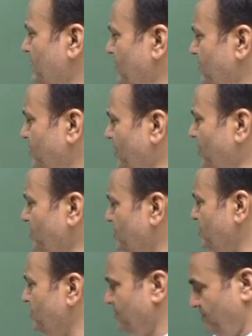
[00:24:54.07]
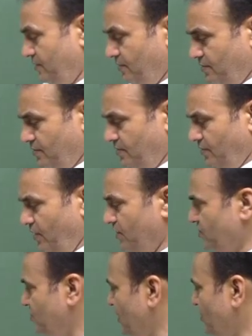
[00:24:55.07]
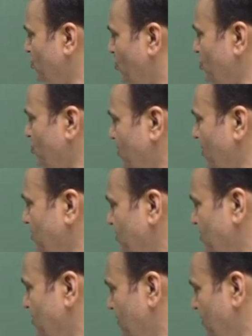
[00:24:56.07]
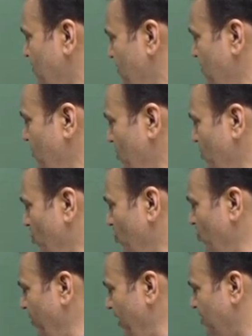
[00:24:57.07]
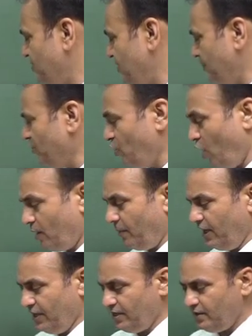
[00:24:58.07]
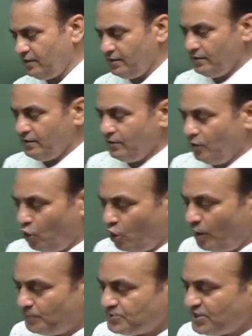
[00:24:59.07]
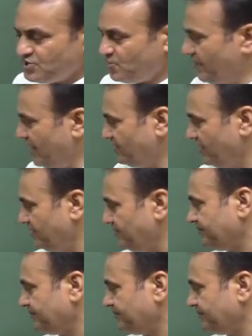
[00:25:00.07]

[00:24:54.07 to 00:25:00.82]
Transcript: Since in such questions we accept normally options method.